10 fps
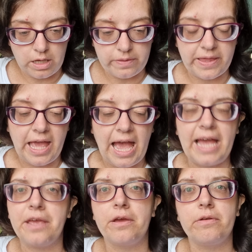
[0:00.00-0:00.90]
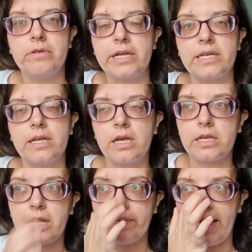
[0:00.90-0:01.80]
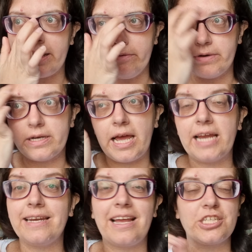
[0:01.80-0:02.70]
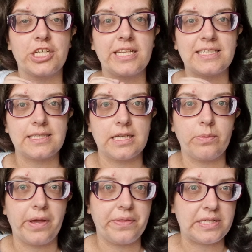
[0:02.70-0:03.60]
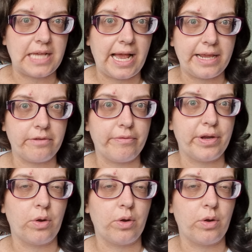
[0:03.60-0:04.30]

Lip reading: The hiring. Now the hiring, I didn't actually see where this hiring